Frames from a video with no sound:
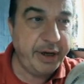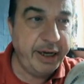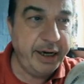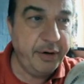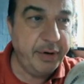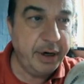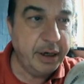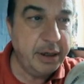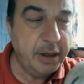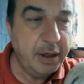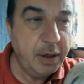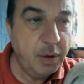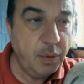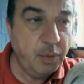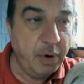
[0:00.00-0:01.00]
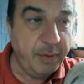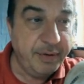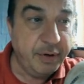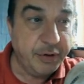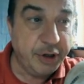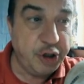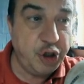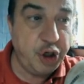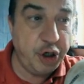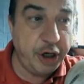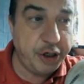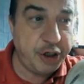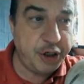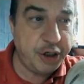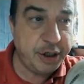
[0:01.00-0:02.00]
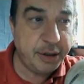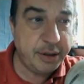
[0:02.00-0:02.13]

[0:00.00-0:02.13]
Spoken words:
era where we've got the church